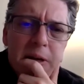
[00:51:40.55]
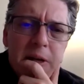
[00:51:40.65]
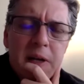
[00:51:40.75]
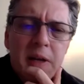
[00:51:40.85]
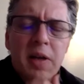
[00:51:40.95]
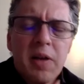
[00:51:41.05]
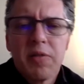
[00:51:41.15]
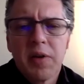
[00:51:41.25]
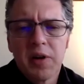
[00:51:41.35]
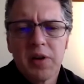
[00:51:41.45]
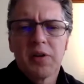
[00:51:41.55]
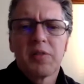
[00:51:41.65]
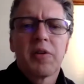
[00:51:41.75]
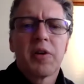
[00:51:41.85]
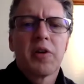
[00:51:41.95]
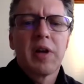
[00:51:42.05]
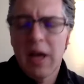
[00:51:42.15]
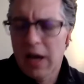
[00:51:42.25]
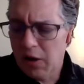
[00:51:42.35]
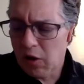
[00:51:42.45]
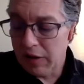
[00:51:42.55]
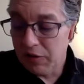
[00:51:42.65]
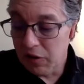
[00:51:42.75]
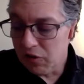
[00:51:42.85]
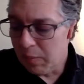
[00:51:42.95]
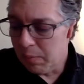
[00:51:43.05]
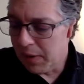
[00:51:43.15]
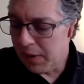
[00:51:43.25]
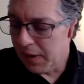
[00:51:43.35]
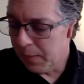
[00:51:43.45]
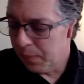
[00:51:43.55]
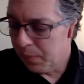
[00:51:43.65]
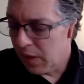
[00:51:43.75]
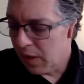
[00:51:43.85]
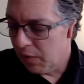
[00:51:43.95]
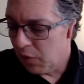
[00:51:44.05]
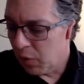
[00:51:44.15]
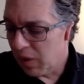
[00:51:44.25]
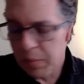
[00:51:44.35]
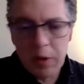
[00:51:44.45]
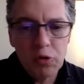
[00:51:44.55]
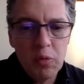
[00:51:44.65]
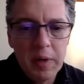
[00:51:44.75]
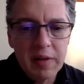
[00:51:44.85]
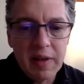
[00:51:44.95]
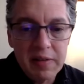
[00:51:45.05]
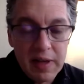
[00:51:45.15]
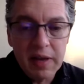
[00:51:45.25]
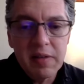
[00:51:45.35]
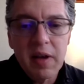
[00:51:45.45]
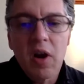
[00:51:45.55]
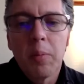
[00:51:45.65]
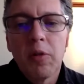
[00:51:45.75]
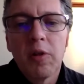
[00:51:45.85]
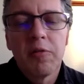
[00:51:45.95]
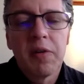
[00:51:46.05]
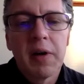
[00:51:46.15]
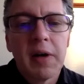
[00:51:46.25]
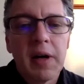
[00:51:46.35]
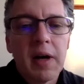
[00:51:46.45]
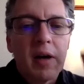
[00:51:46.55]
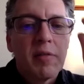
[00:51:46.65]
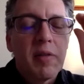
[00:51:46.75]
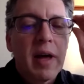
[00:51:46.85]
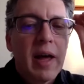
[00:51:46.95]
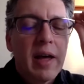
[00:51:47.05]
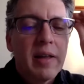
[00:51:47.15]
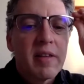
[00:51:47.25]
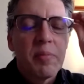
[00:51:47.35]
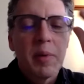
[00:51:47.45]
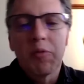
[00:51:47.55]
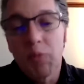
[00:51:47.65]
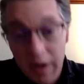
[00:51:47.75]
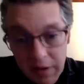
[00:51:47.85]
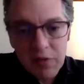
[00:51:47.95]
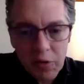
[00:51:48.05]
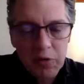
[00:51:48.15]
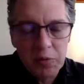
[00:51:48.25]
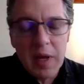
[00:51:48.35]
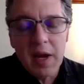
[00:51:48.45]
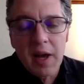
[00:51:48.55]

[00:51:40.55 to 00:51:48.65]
yeah. Very good, very good. I, I see some uh, that we have about two minutes. I see I see a couple of uh, of hands have been raised, so to speak.